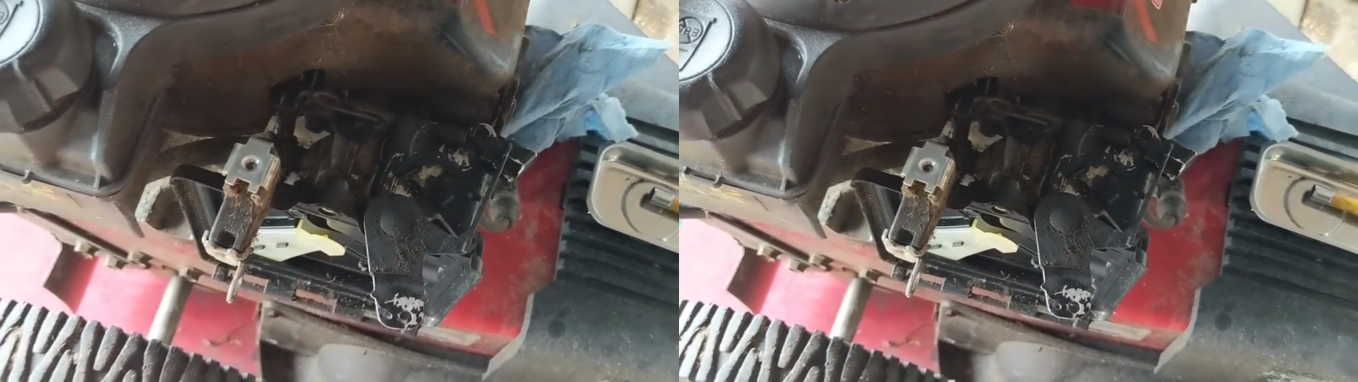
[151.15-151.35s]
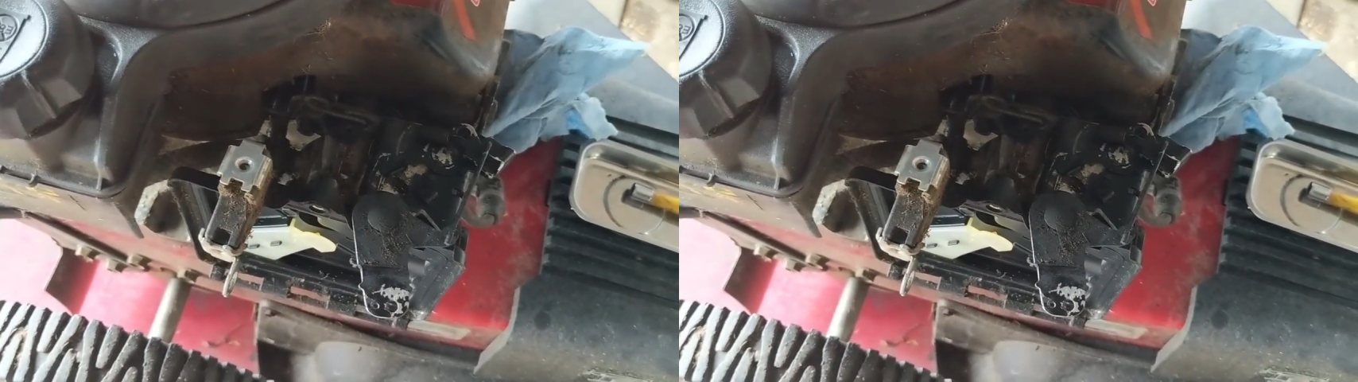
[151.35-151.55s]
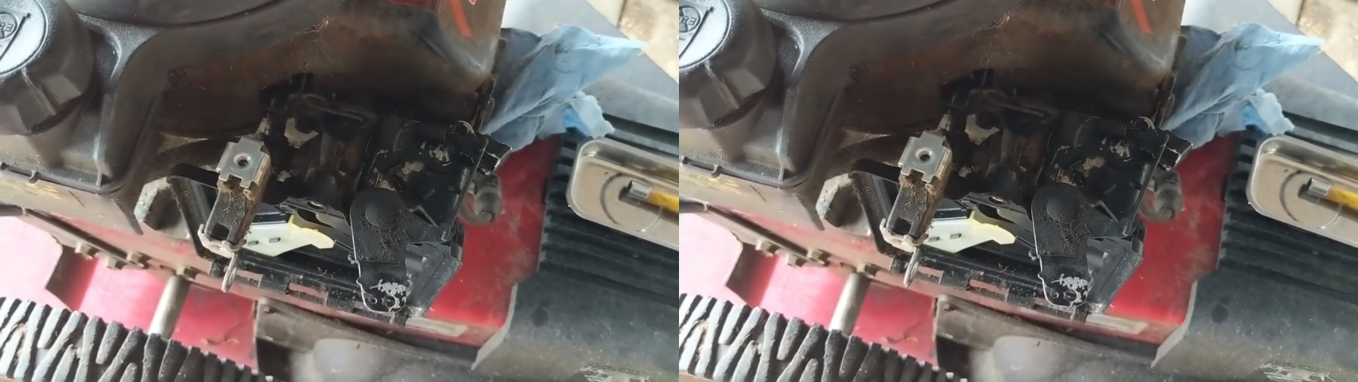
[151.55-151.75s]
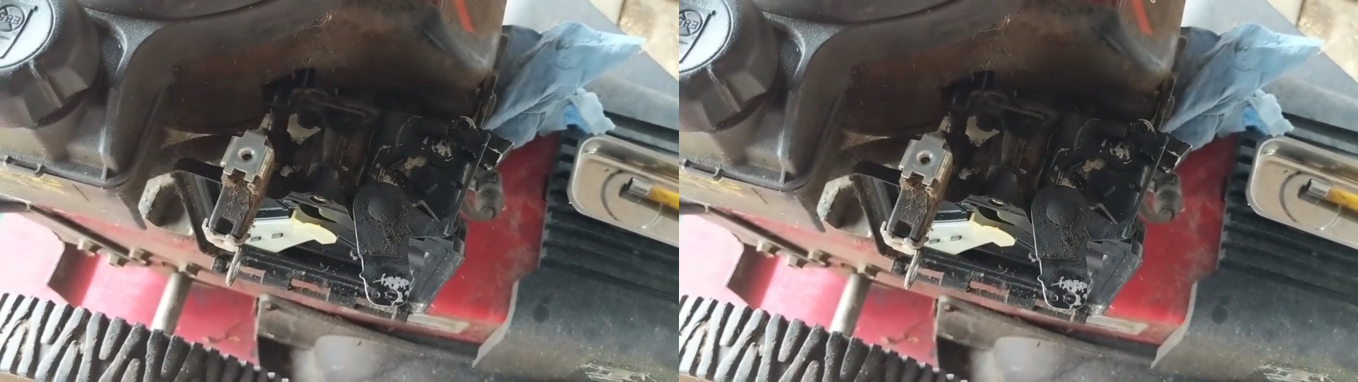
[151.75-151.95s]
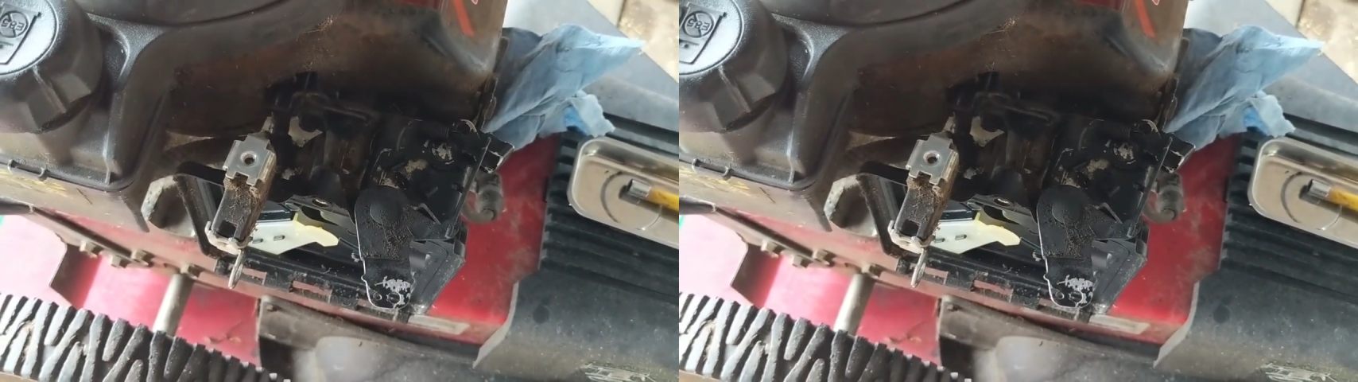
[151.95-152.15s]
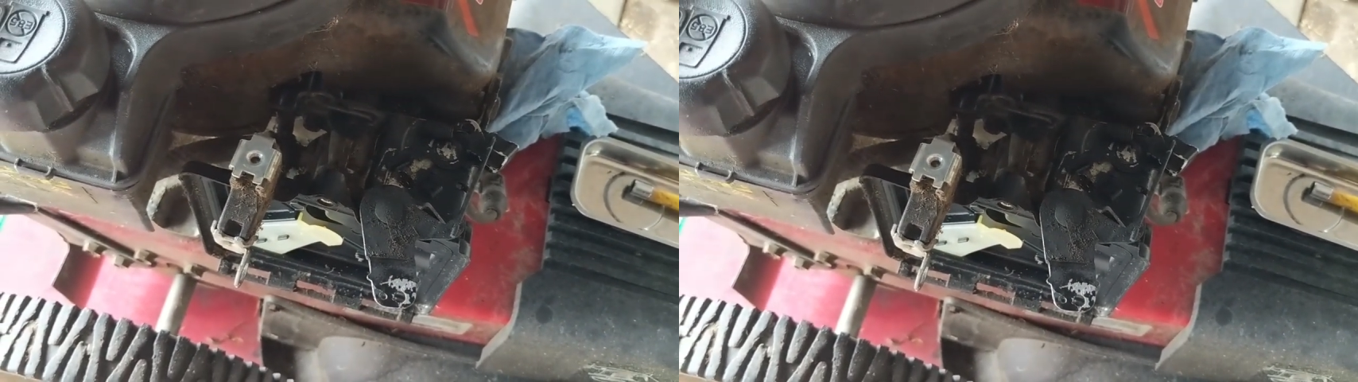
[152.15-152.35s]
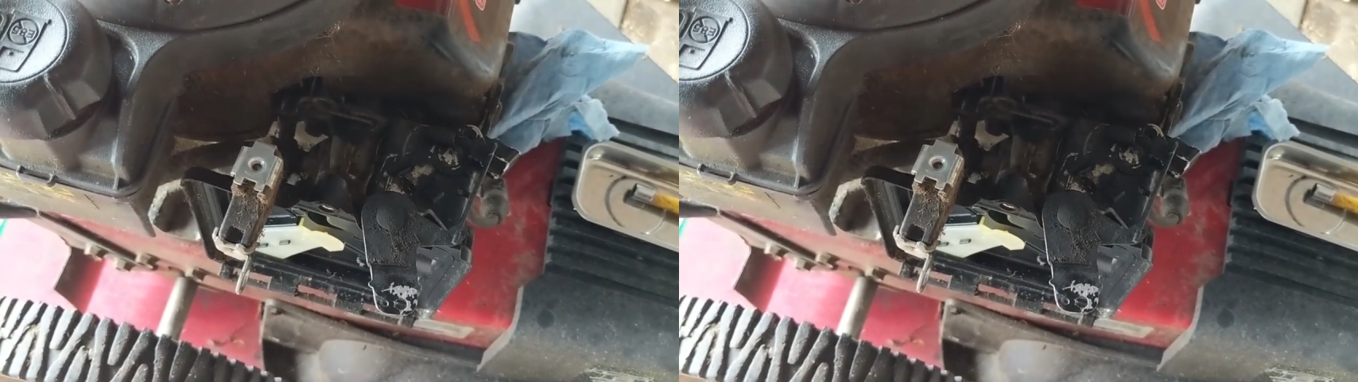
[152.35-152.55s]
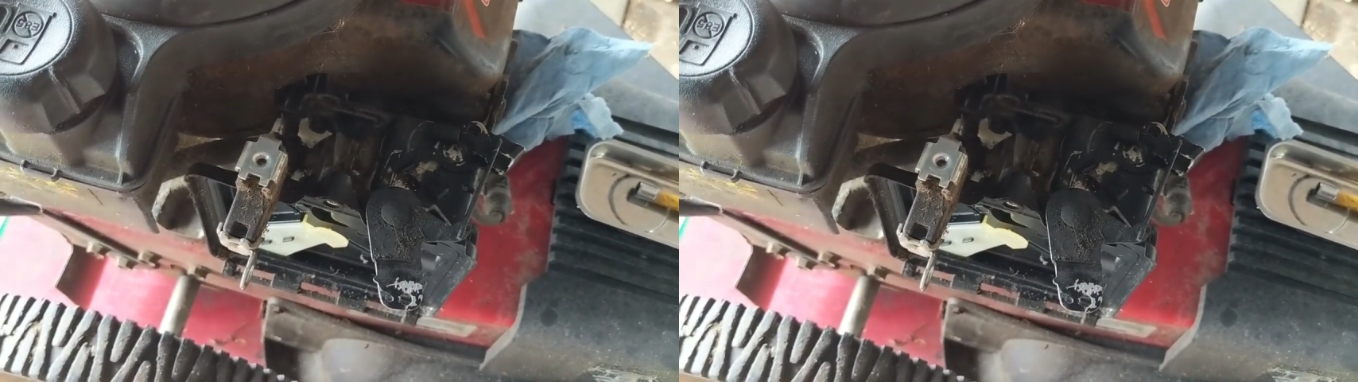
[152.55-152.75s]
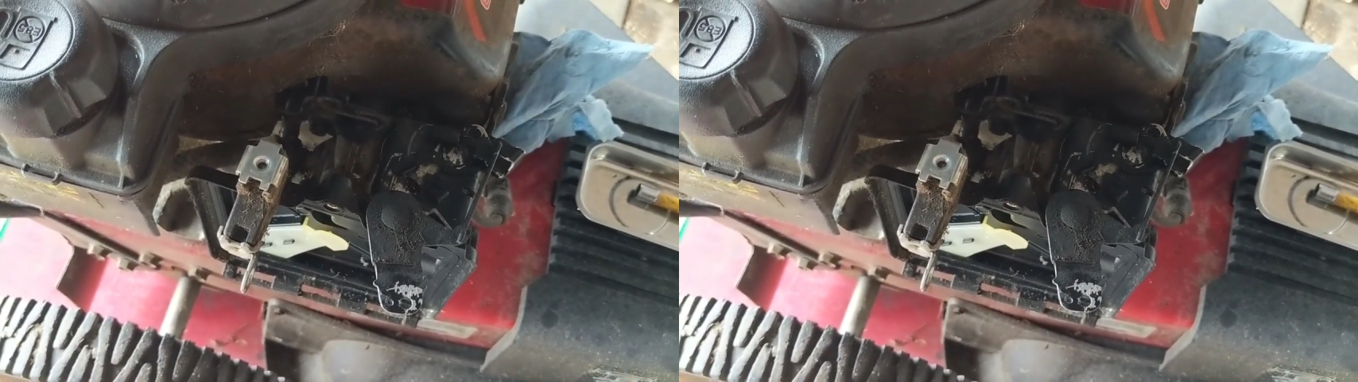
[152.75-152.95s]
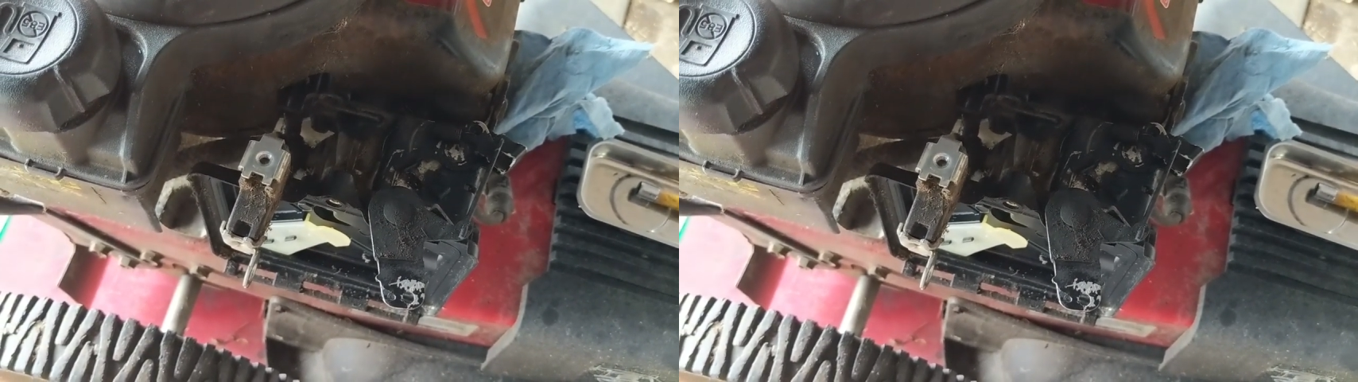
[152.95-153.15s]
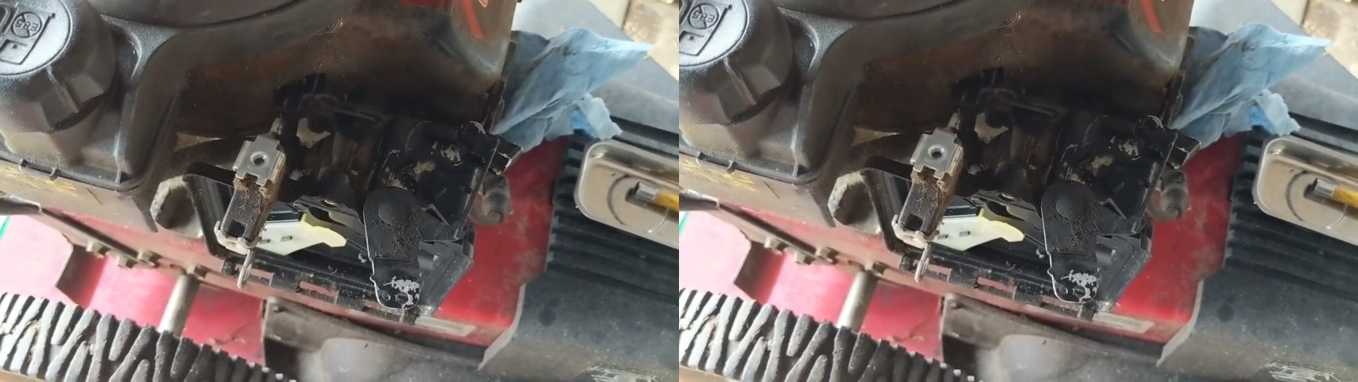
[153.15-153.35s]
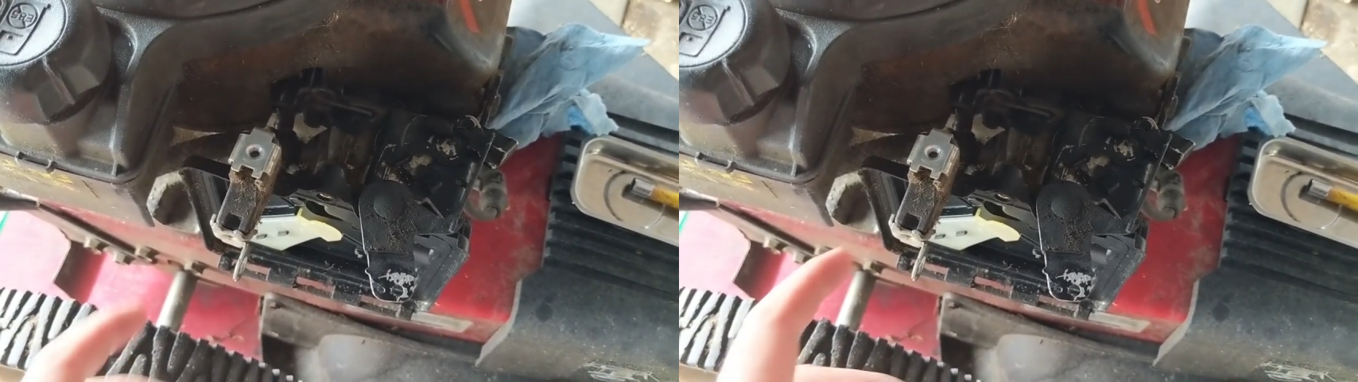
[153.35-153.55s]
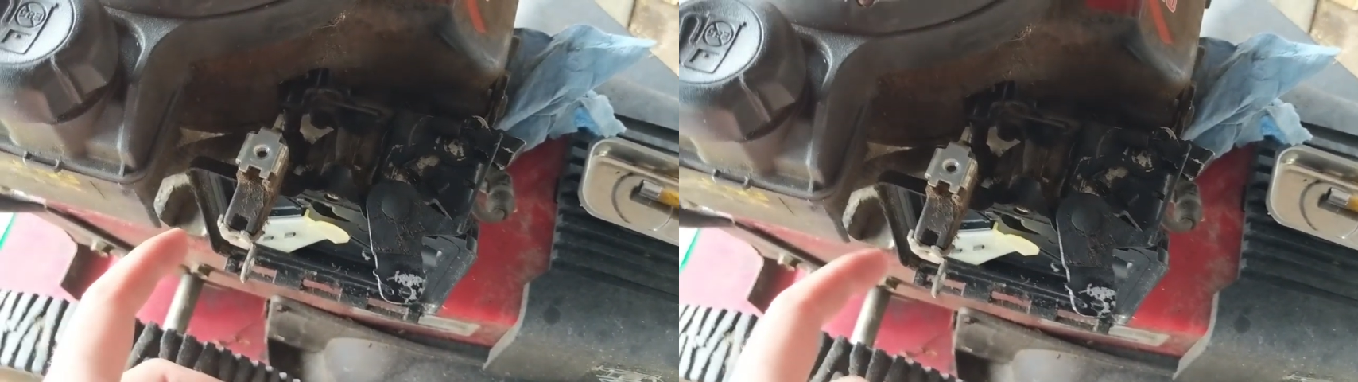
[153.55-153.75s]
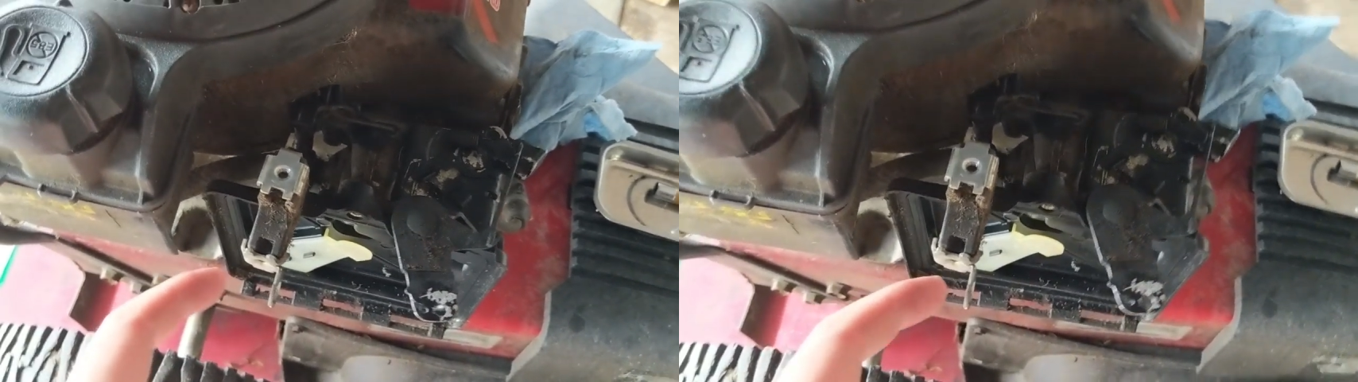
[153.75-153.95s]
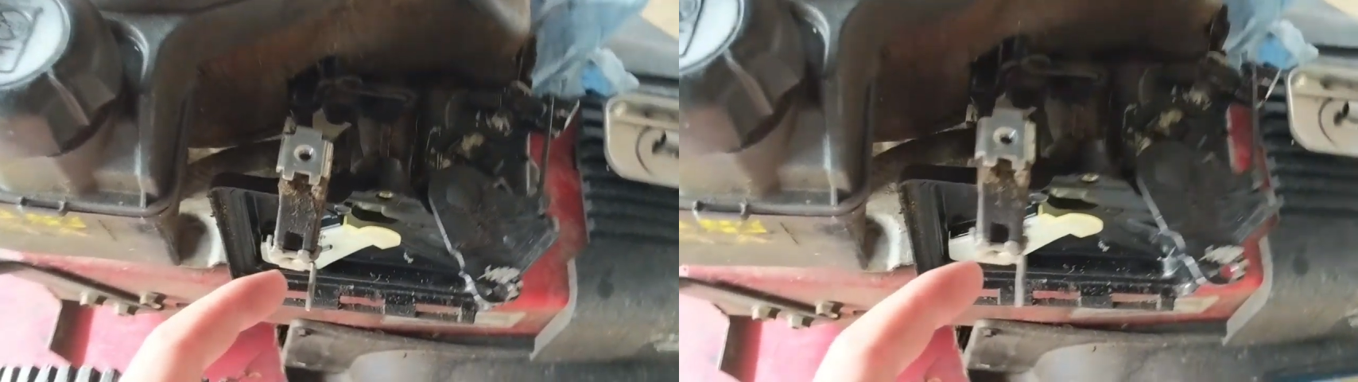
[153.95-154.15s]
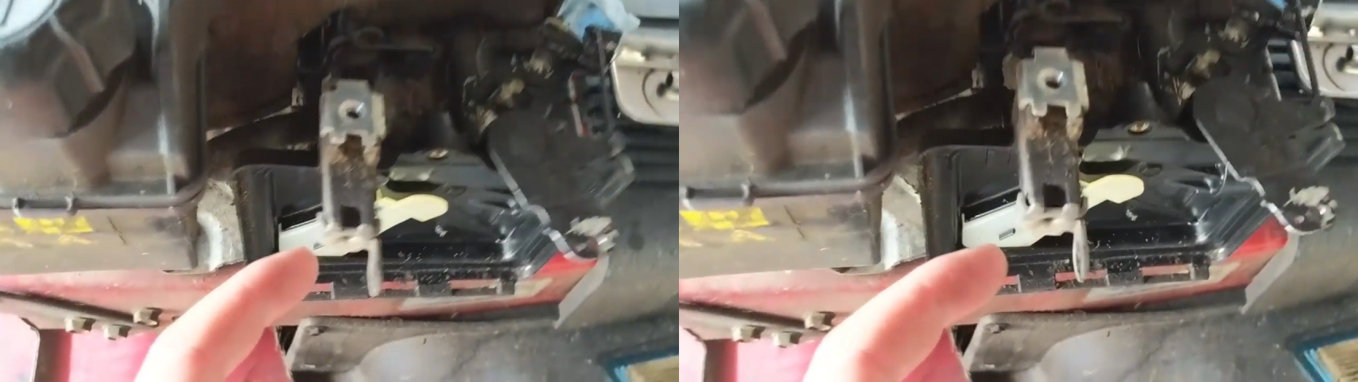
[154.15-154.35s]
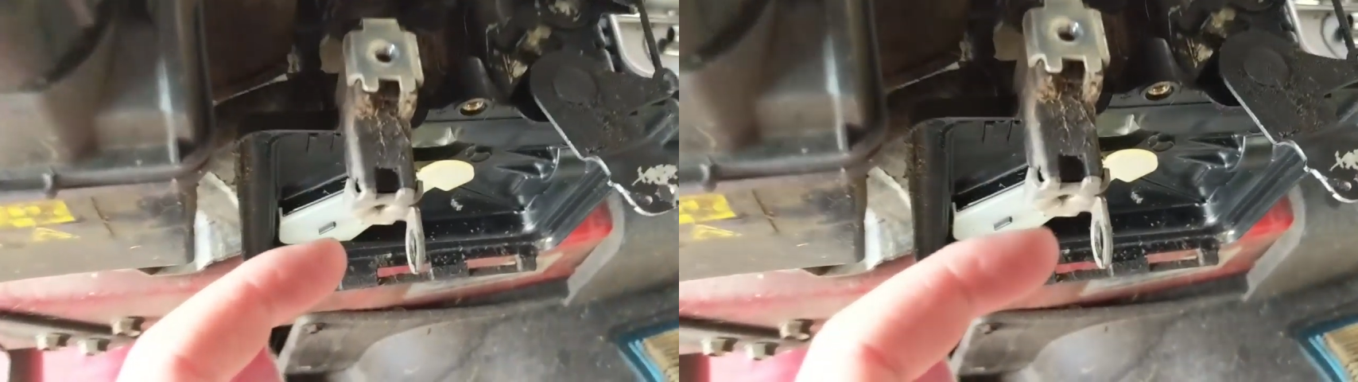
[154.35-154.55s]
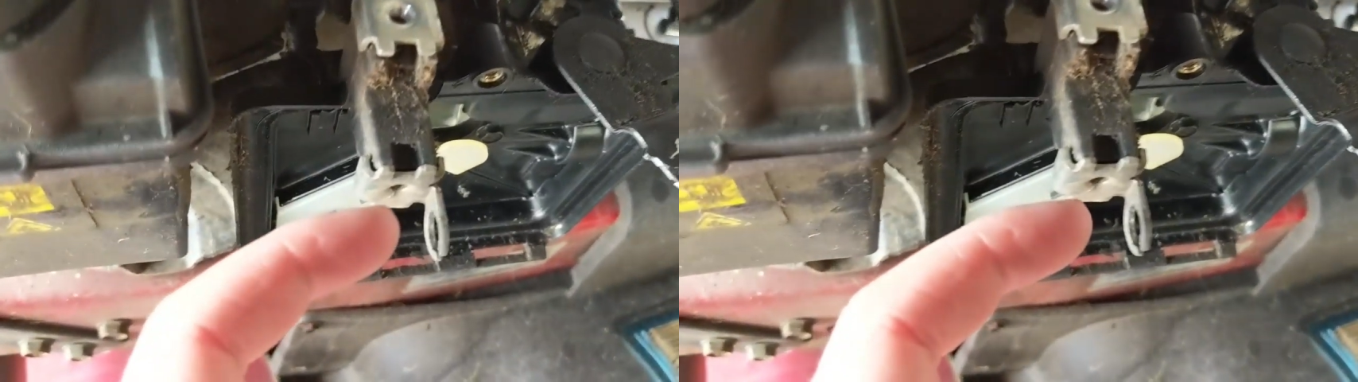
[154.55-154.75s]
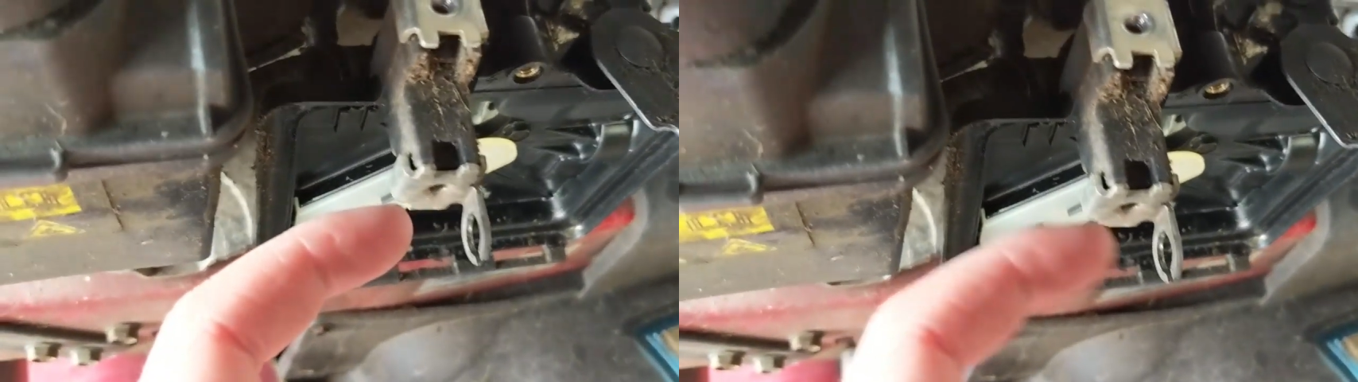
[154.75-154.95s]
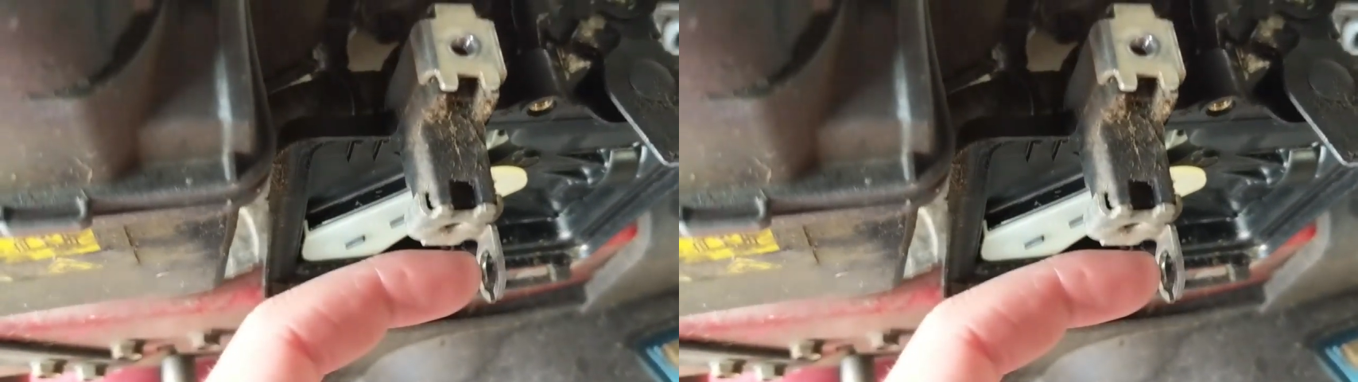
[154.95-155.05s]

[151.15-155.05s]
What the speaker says: [unreadable: no face in view]